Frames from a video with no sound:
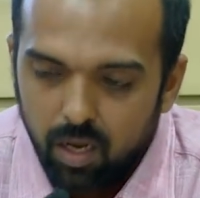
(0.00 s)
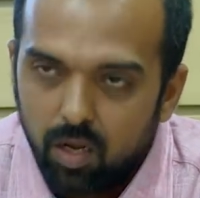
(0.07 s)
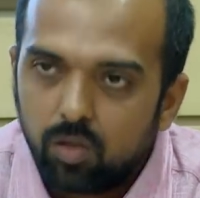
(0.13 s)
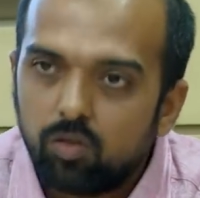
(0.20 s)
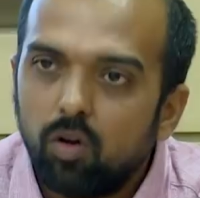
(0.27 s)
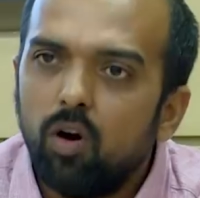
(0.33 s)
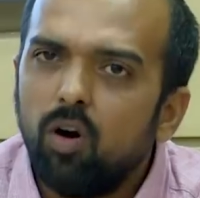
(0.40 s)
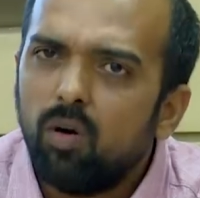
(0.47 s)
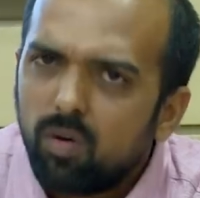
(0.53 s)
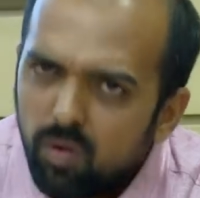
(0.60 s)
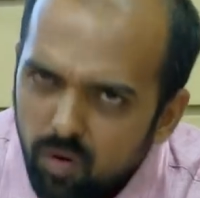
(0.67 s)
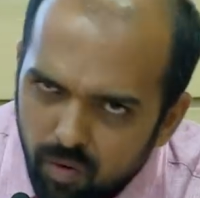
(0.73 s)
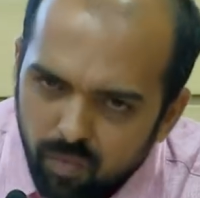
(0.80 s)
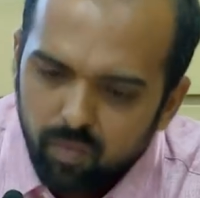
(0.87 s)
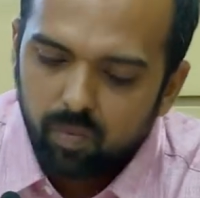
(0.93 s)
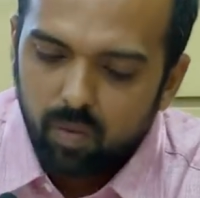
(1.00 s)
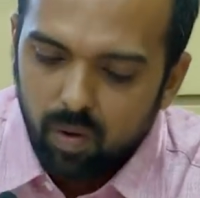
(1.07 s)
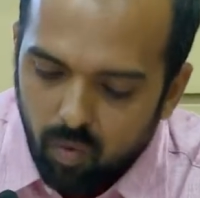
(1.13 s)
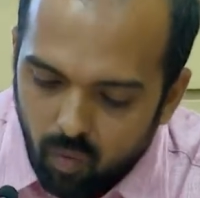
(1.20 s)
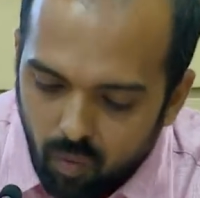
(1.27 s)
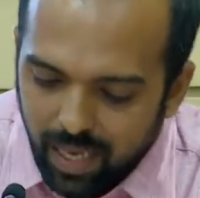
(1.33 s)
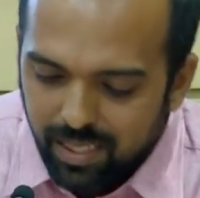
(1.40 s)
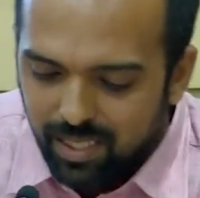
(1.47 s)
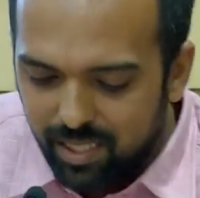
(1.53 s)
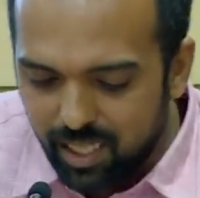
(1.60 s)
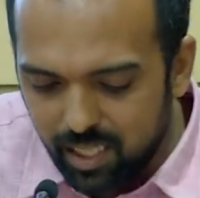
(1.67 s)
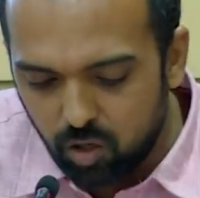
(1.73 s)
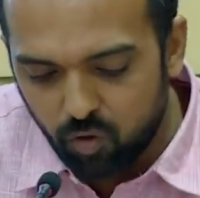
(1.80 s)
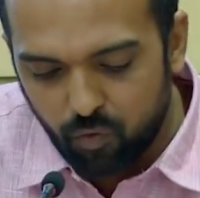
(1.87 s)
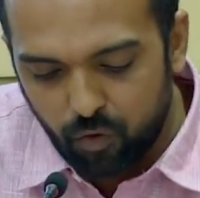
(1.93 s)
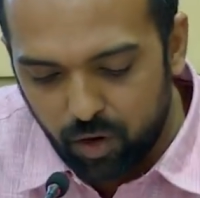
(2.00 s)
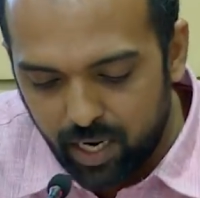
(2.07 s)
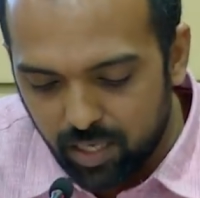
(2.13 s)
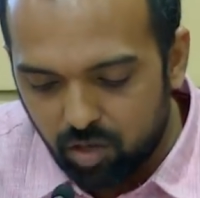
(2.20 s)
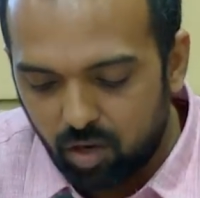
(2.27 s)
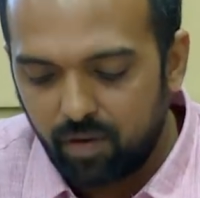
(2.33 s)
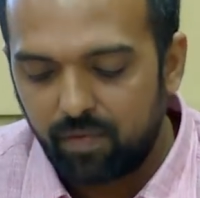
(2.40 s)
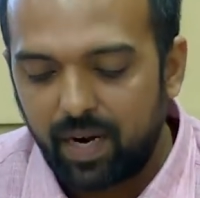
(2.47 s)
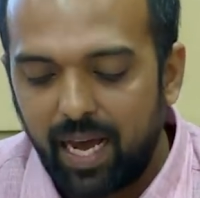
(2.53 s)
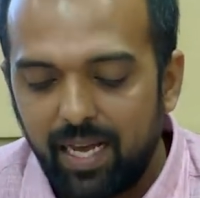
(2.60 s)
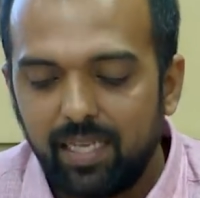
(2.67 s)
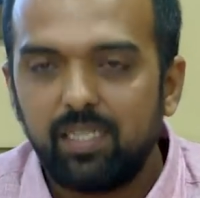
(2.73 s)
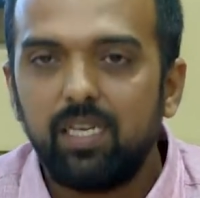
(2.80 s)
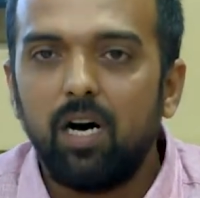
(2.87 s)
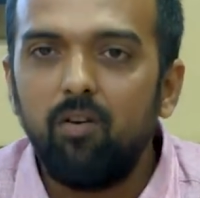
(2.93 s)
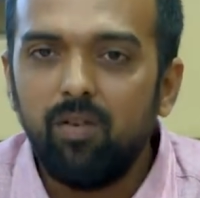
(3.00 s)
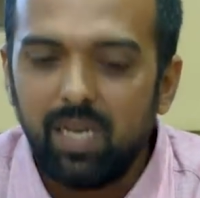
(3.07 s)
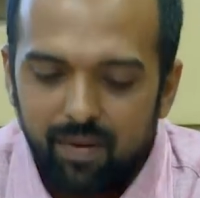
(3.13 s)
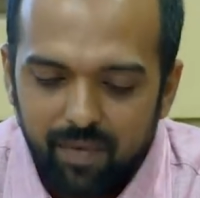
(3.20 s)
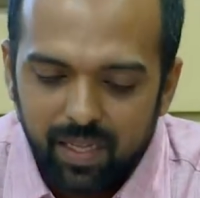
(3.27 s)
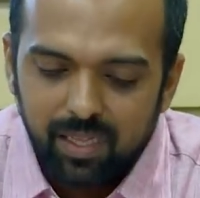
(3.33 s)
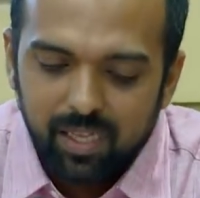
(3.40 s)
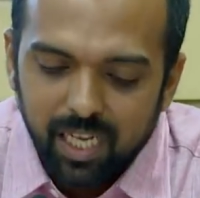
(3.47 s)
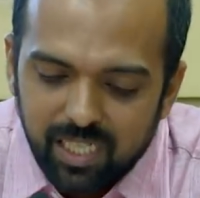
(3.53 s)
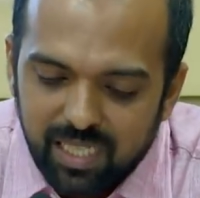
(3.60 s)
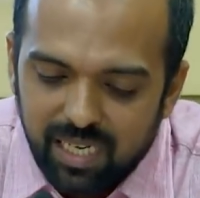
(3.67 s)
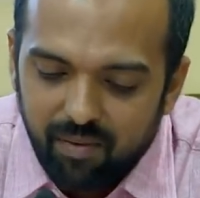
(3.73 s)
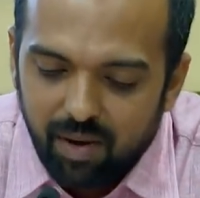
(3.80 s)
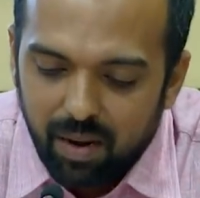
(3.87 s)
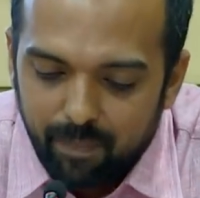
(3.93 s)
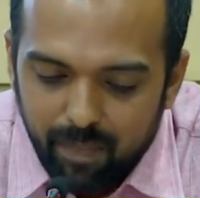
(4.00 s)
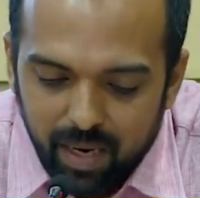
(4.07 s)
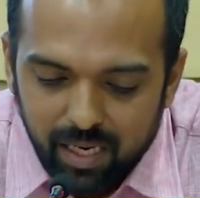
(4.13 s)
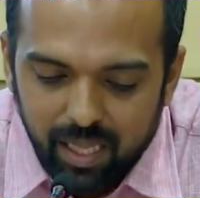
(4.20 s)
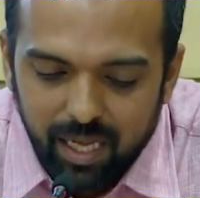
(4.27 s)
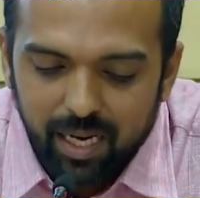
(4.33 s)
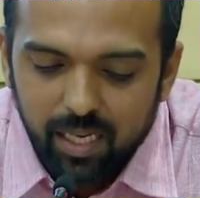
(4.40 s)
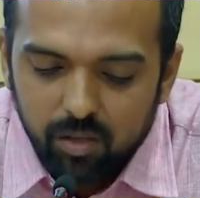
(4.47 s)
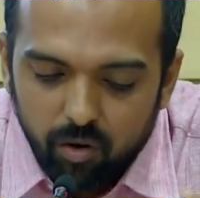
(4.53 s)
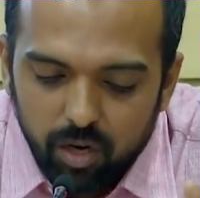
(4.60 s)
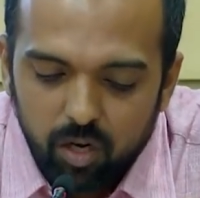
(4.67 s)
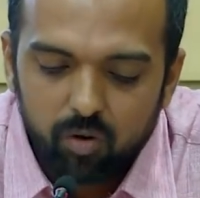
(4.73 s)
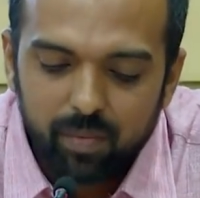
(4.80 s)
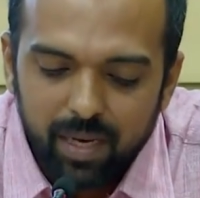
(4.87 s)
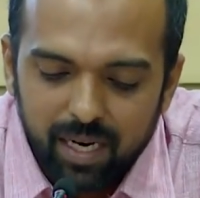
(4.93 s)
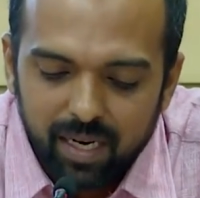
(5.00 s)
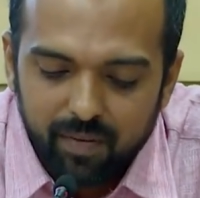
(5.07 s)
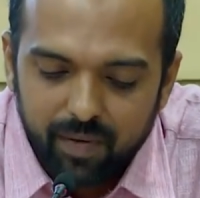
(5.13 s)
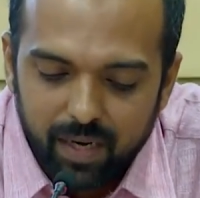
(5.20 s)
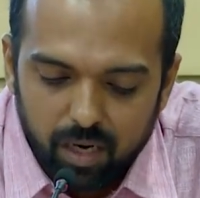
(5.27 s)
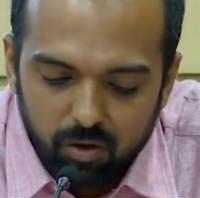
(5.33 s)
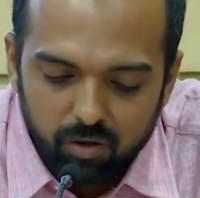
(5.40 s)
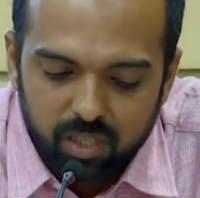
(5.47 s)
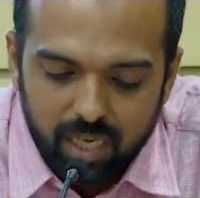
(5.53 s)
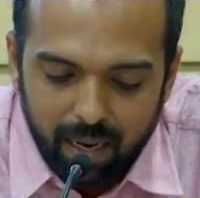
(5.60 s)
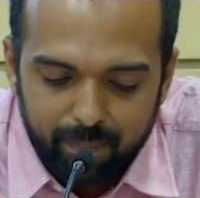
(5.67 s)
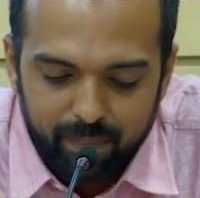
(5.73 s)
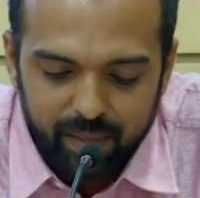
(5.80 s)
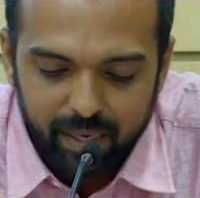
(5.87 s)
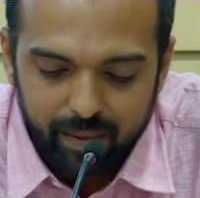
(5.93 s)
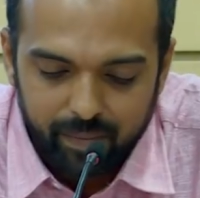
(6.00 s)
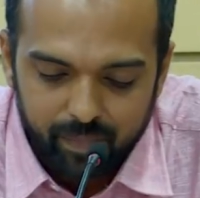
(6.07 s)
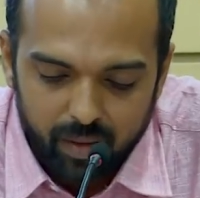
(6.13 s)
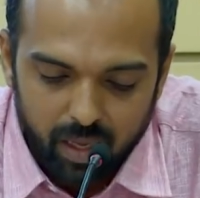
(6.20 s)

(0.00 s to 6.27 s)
So, you know, once this euphoria sort of dies down, even this development thing is going to be difficult to champion.